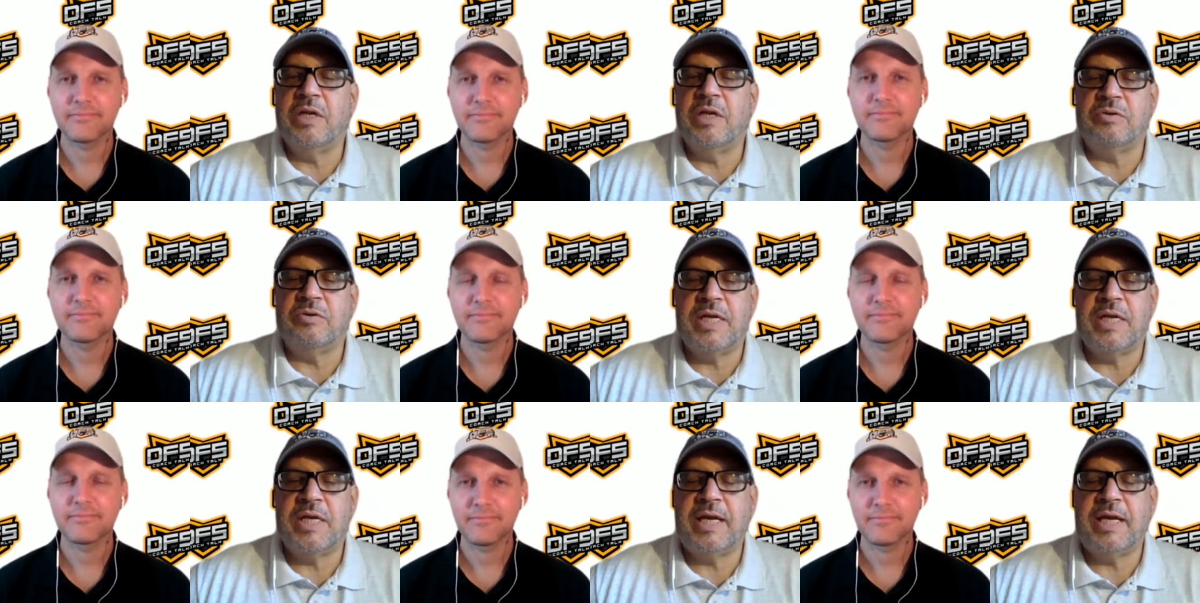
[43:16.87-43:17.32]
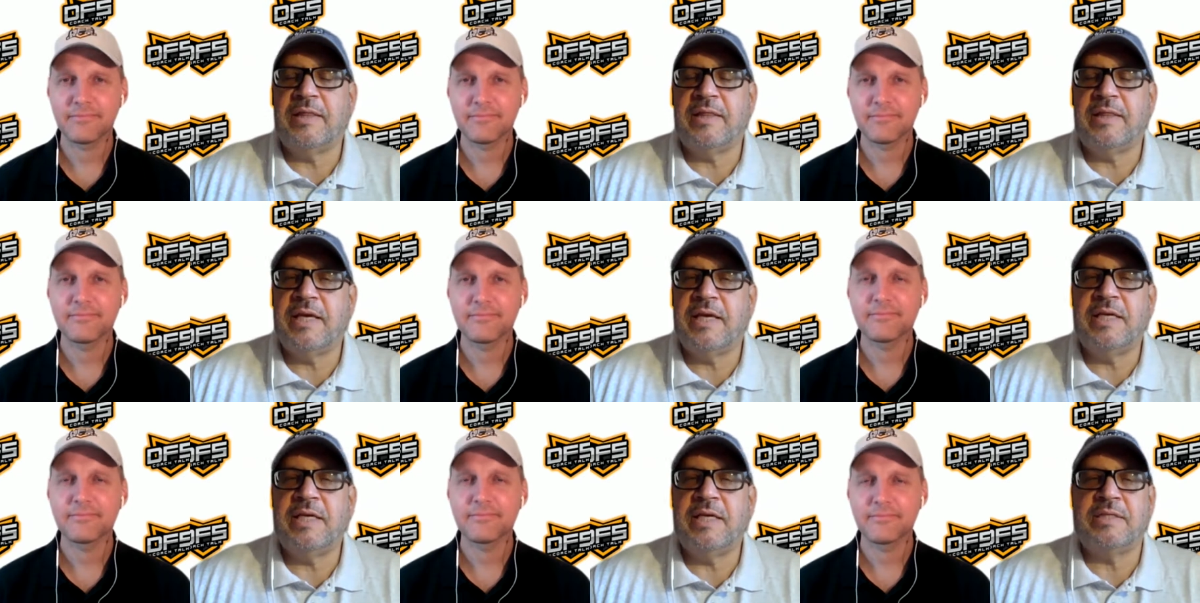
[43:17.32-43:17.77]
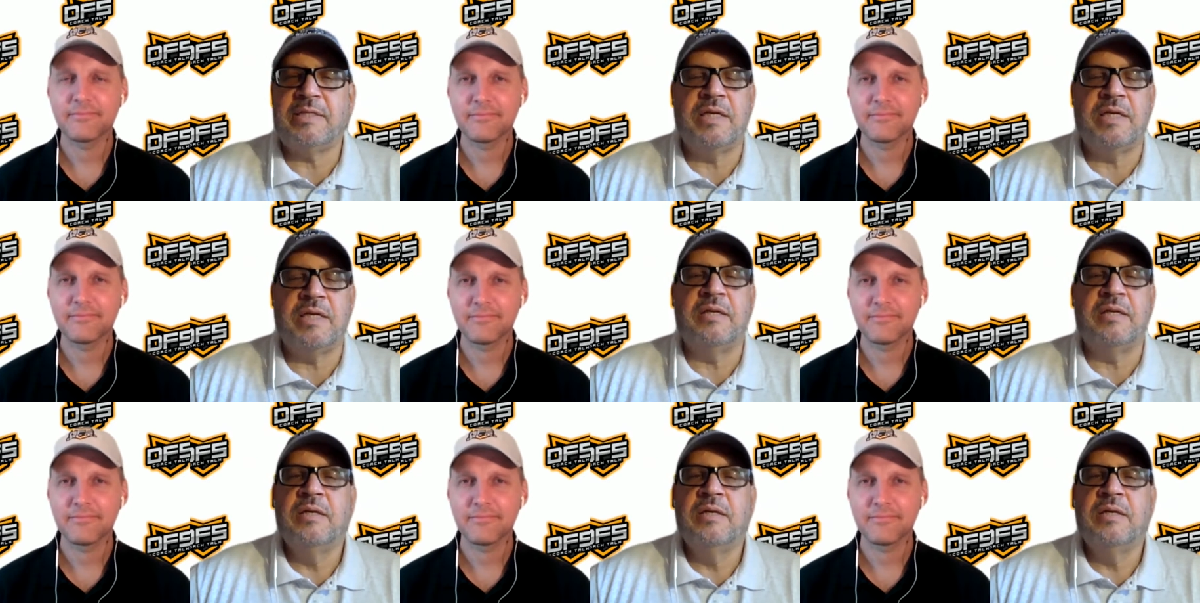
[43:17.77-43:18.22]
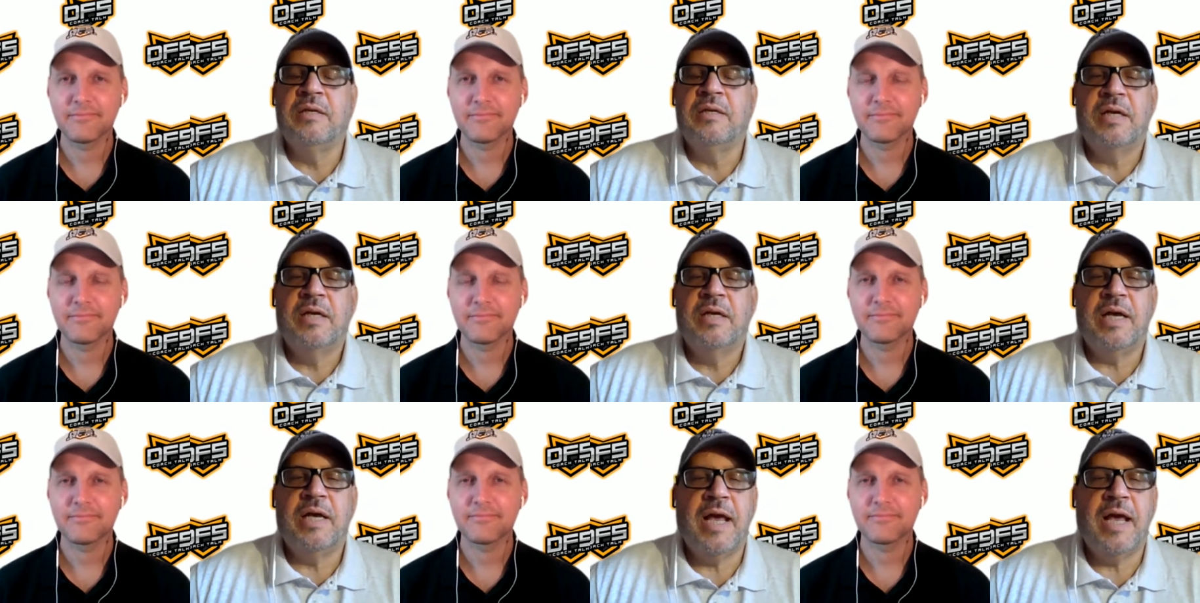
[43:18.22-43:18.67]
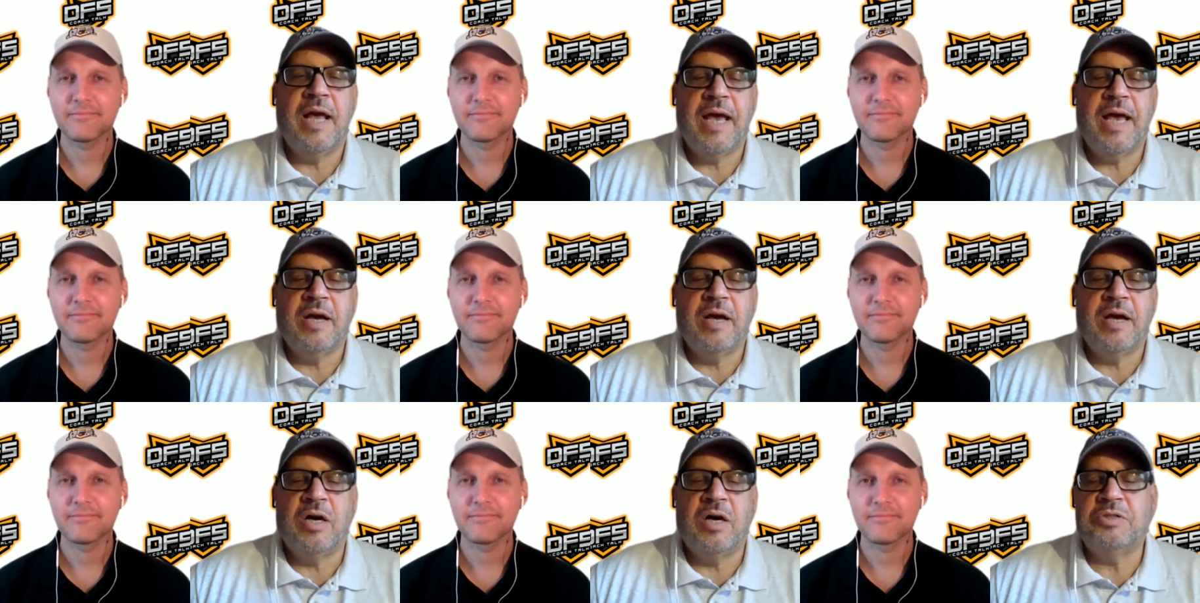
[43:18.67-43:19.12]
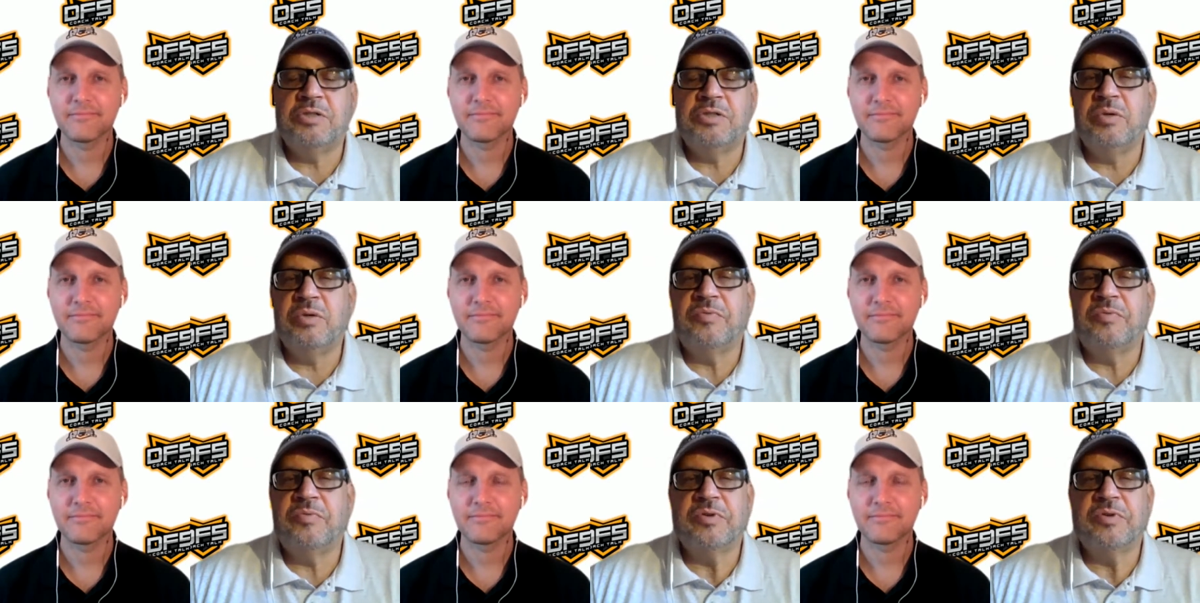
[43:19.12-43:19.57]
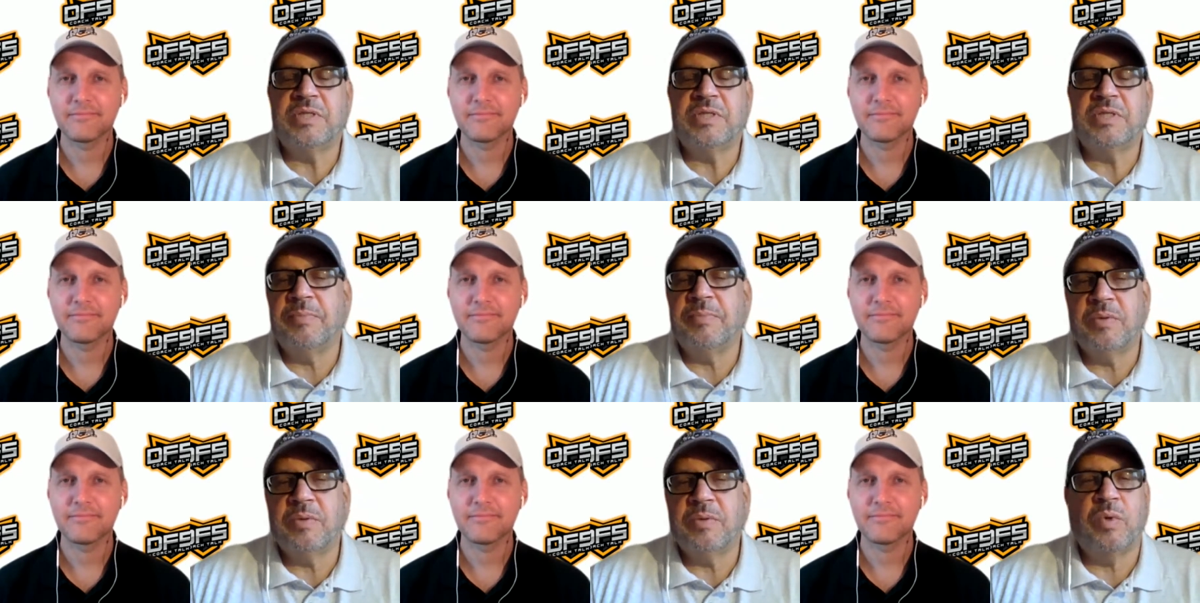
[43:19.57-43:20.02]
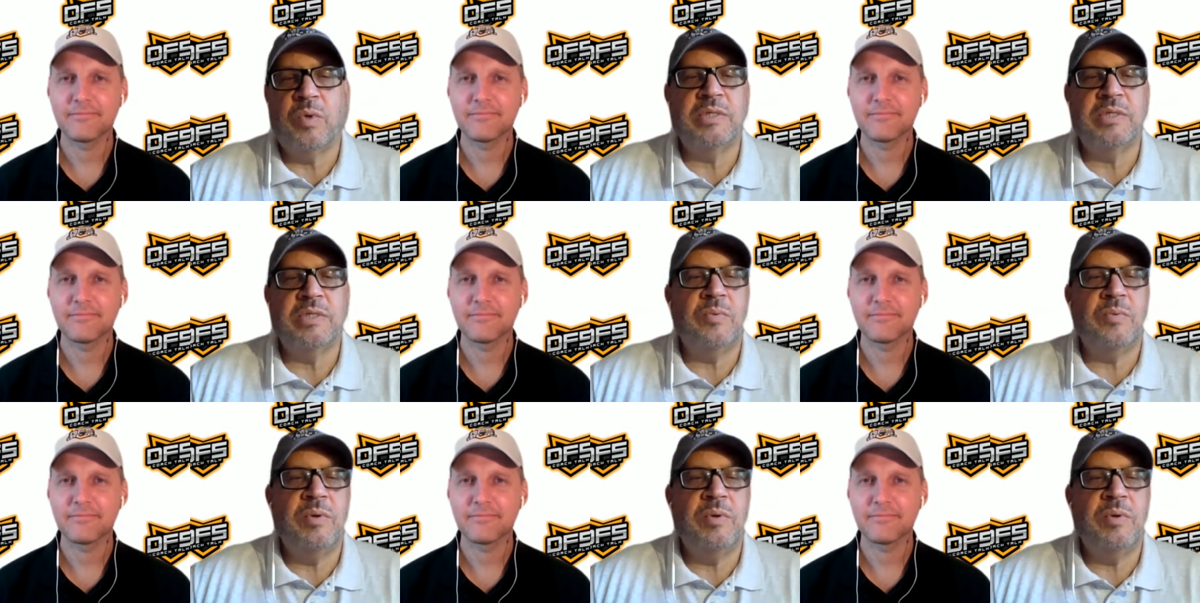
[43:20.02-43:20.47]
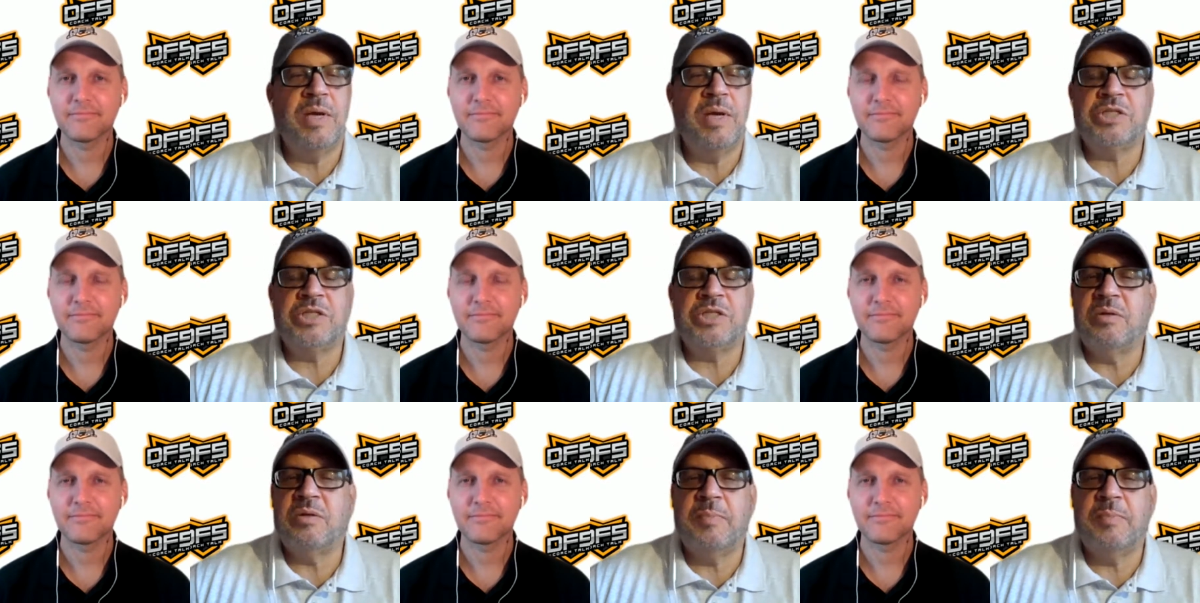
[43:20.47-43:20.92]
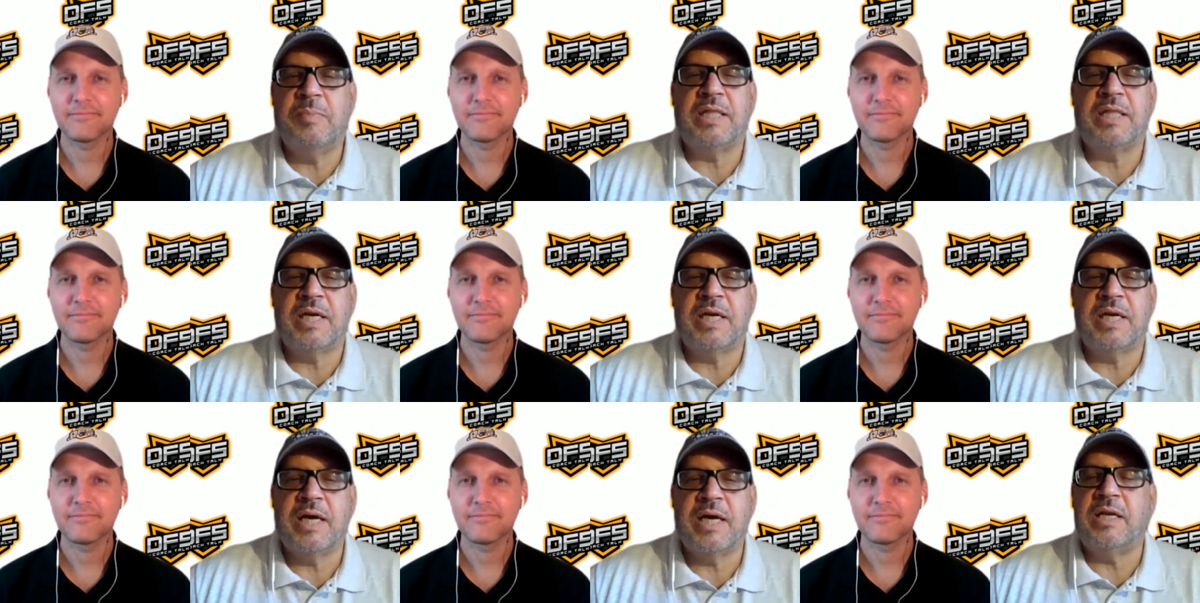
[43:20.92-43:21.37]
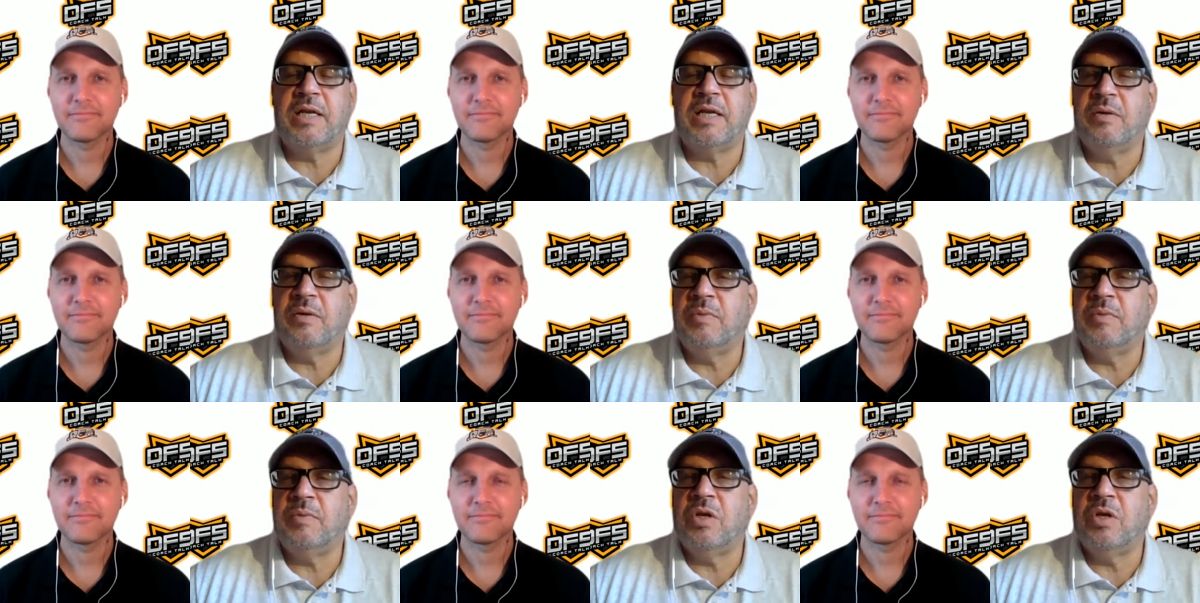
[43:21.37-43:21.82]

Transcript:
Speaker 1: But you know, take these and and hang on to them for some of the ones that we mentioned that make the cut.